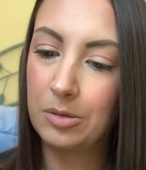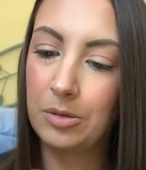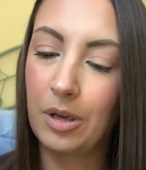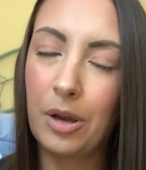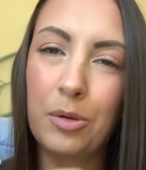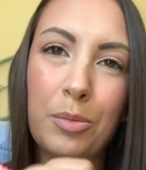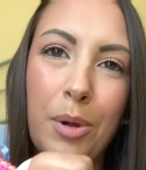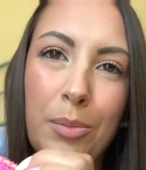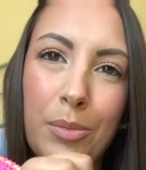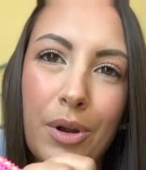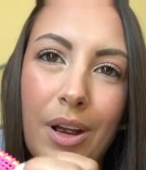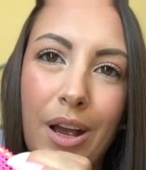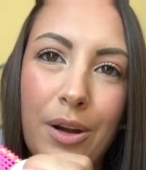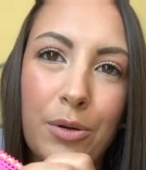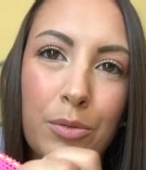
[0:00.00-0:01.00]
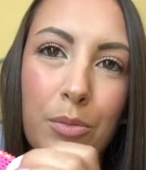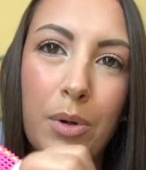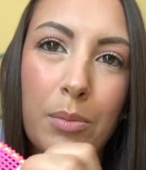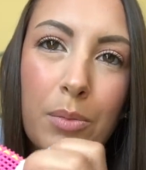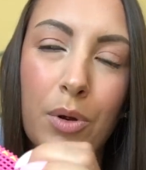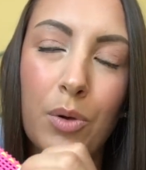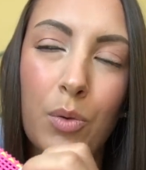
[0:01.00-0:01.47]
I remember, I don't
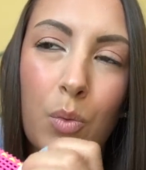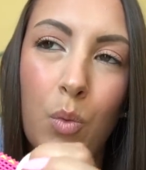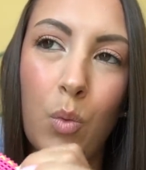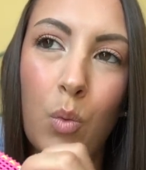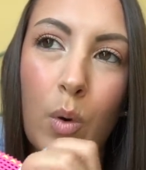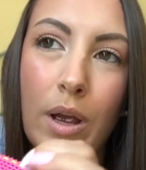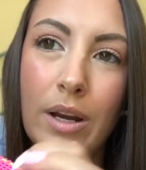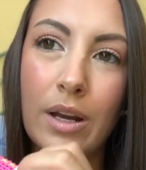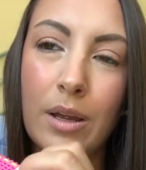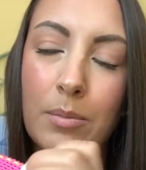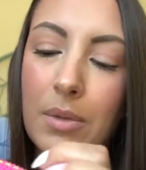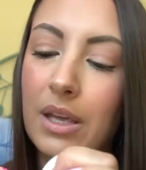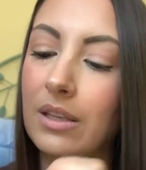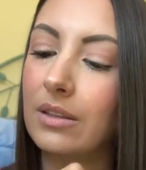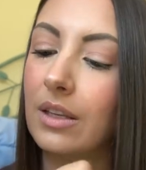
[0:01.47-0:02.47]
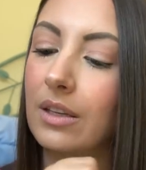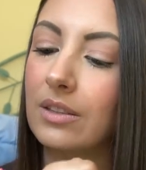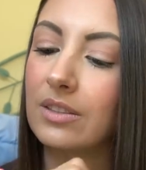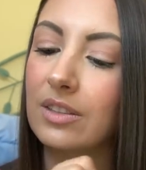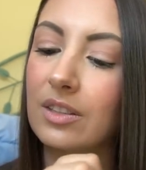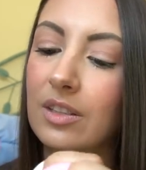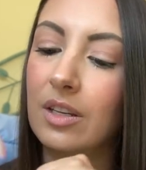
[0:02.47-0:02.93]
remember when I made
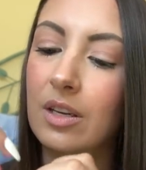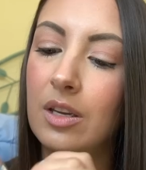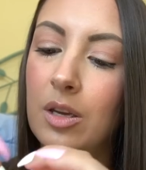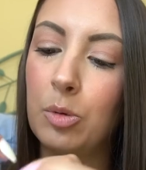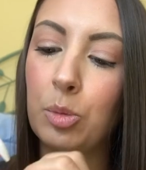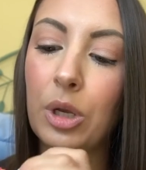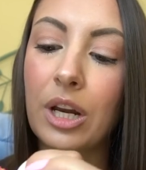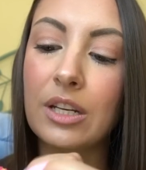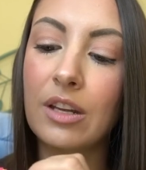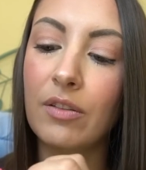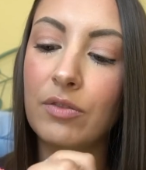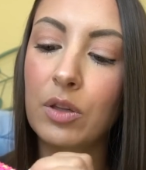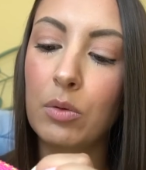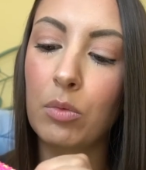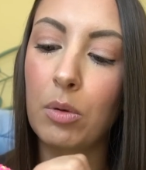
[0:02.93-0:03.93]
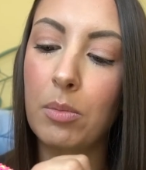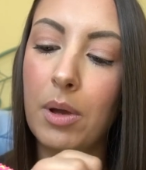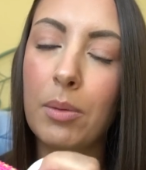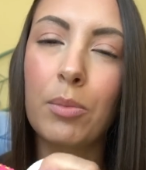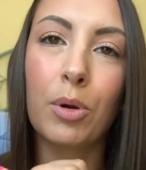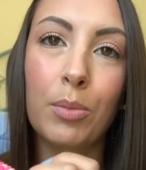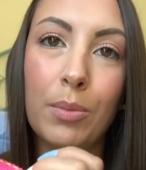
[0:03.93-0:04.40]
this, but I definitely
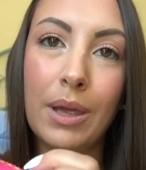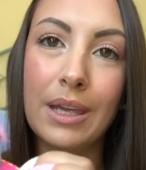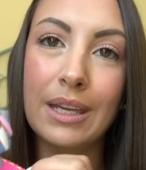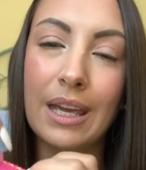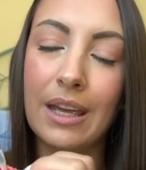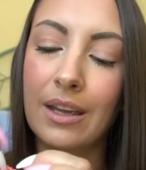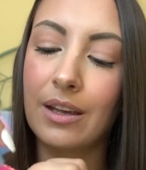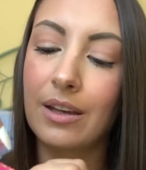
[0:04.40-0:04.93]
remember making